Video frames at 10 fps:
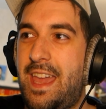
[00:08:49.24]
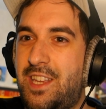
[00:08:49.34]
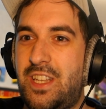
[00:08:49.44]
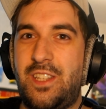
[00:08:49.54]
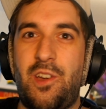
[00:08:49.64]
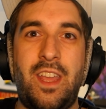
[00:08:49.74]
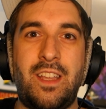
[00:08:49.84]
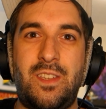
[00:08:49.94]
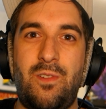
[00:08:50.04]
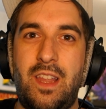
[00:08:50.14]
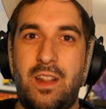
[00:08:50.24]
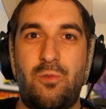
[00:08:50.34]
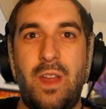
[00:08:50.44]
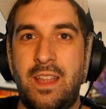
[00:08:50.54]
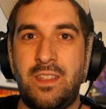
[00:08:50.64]
actually turning into a little
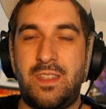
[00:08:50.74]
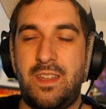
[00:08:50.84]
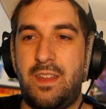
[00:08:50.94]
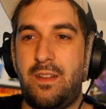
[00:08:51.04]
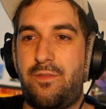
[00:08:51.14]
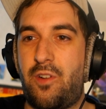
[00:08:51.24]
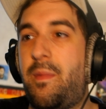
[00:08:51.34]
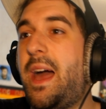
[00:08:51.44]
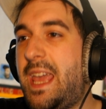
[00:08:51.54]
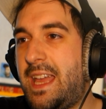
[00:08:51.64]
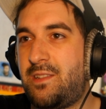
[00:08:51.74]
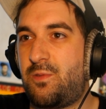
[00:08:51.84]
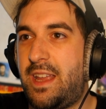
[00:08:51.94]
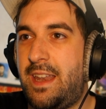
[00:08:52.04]
rant uh, from my end right